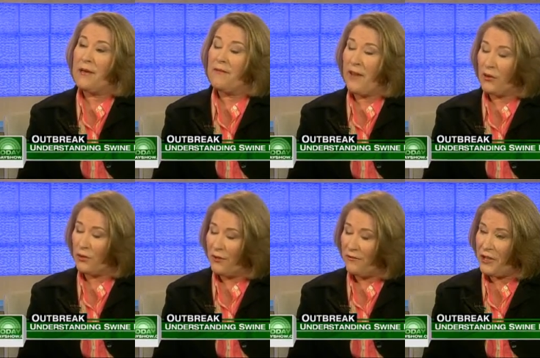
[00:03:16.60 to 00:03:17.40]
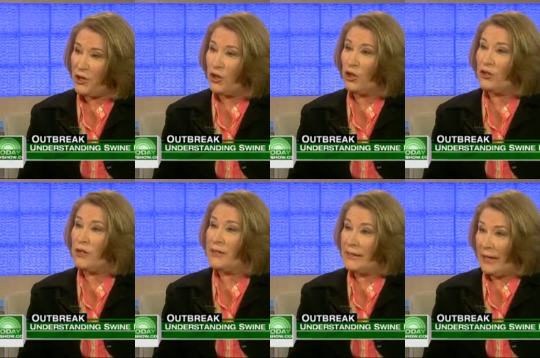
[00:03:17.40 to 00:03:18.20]
federal
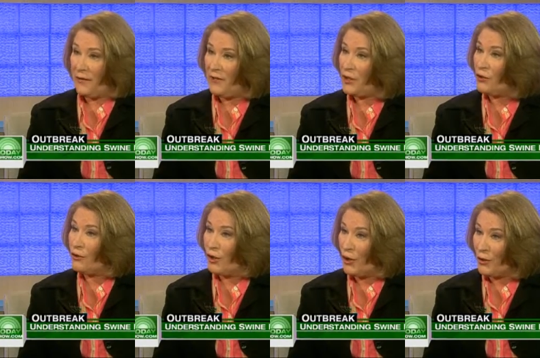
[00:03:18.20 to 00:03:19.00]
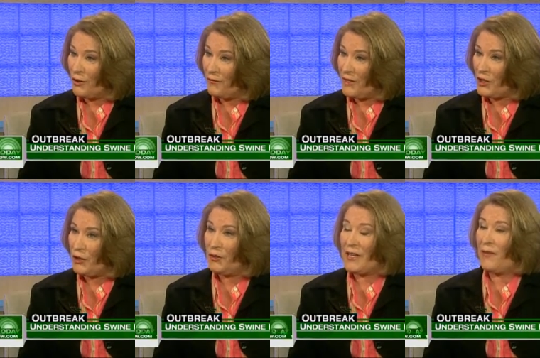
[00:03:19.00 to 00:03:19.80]
officials, state officials, local
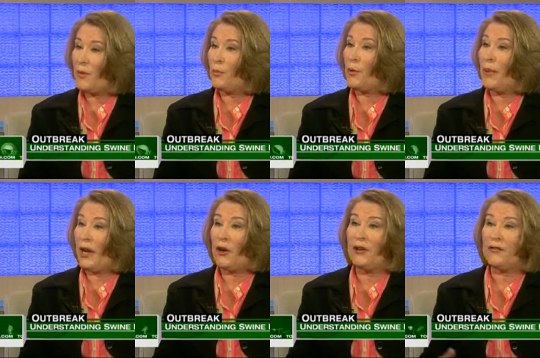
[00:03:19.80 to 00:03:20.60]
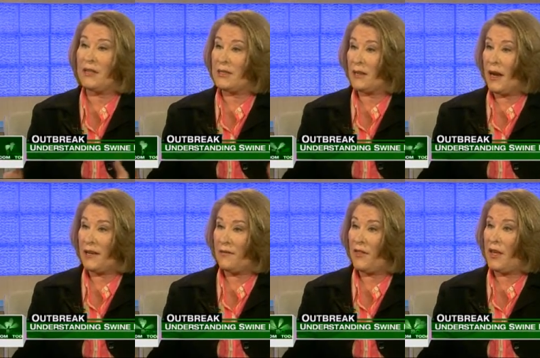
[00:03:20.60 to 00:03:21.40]
officials have been preparing for this
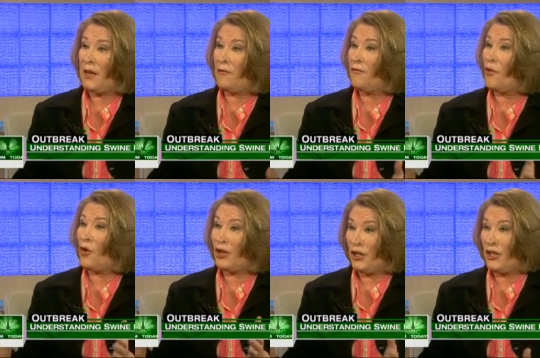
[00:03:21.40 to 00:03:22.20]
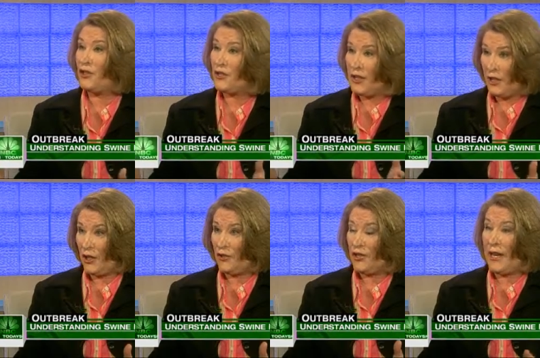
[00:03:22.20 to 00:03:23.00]
kind of thing for years and
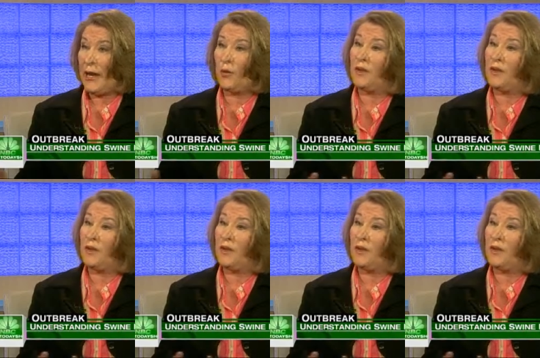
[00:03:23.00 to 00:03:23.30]
years now.